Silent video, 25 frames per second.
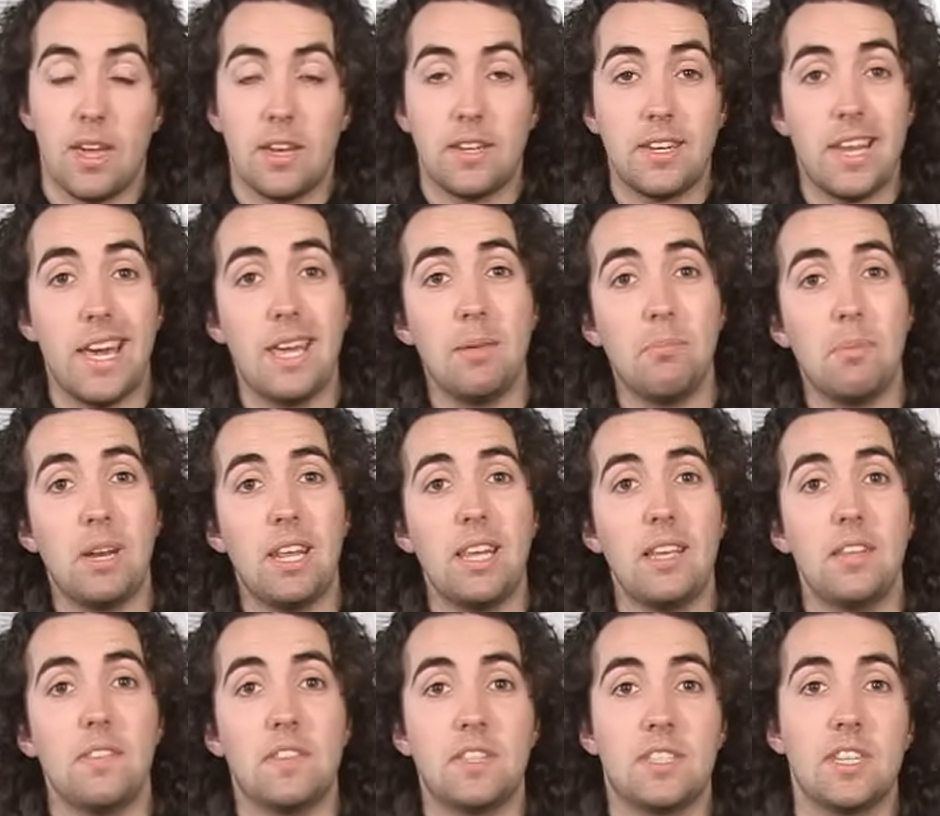
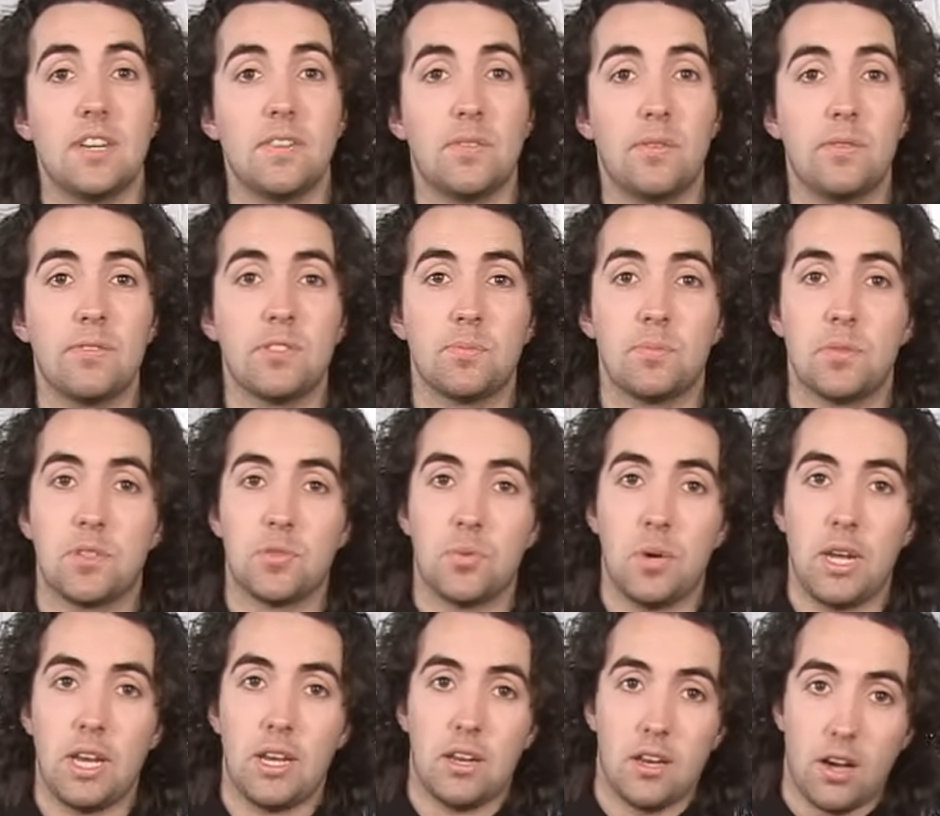namely the difference
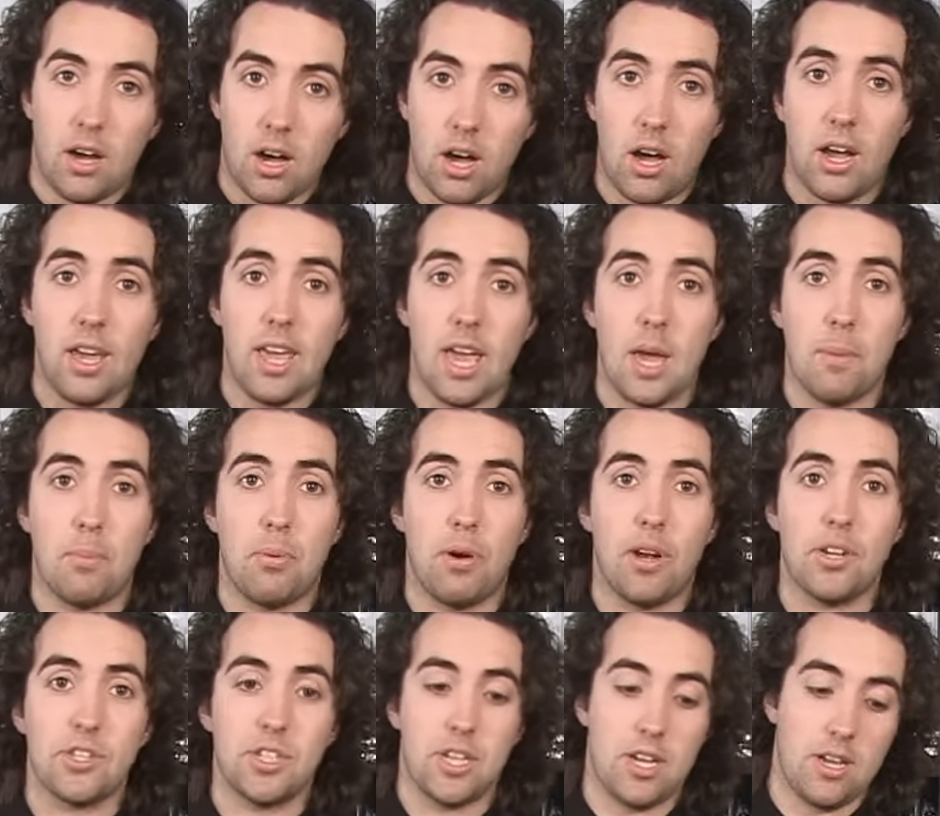between high air
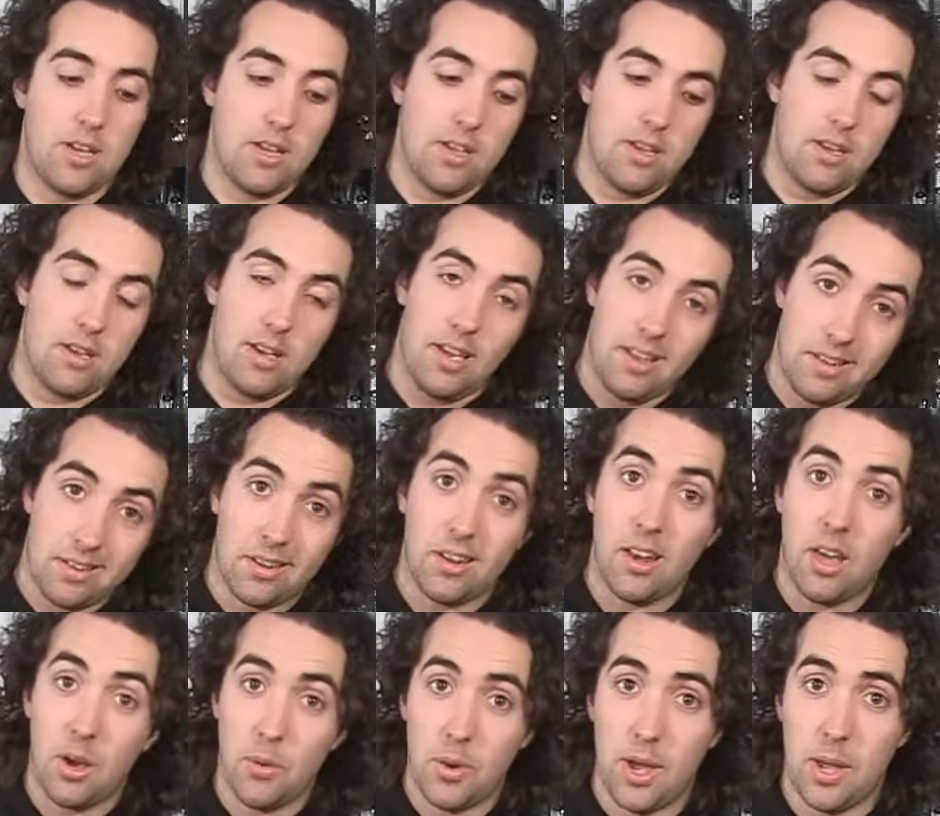pressure and
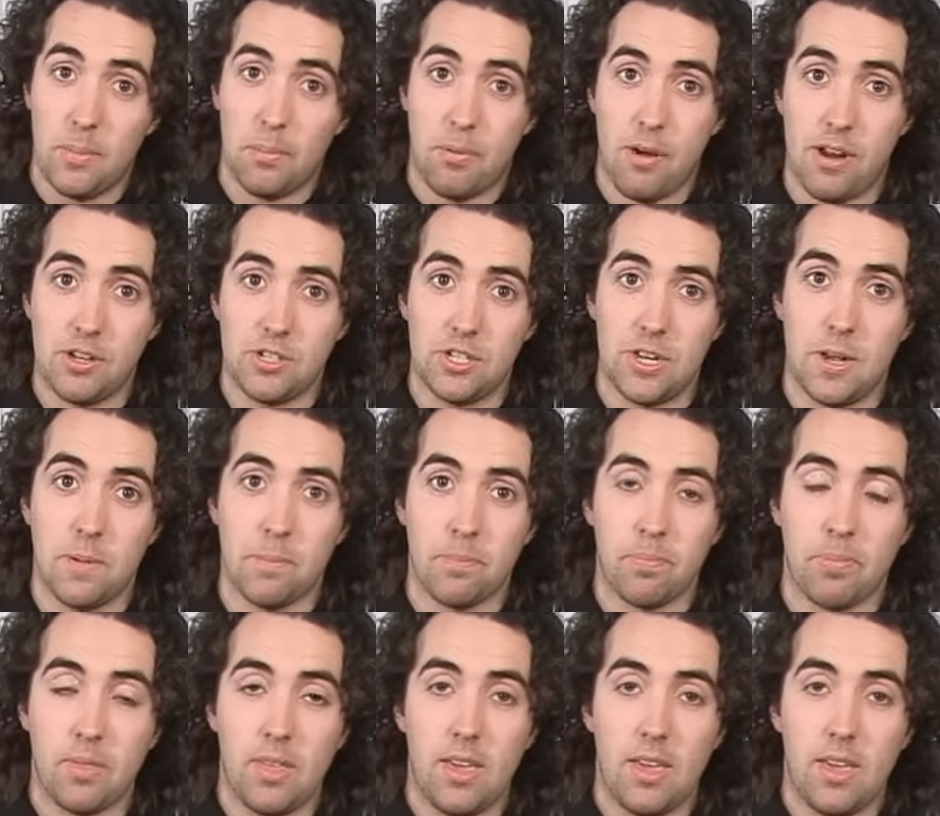low air pressure.